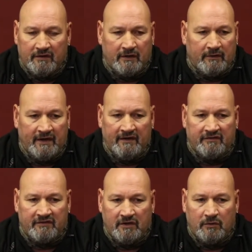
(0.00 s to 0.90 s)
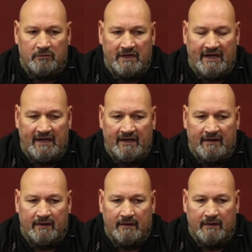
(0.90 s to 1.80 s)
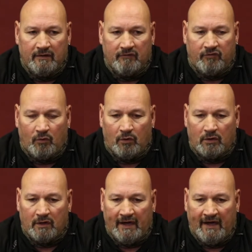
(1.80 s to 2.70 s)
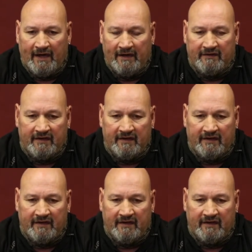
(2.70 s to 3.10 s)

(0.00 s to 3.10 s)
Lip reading: There is no need for a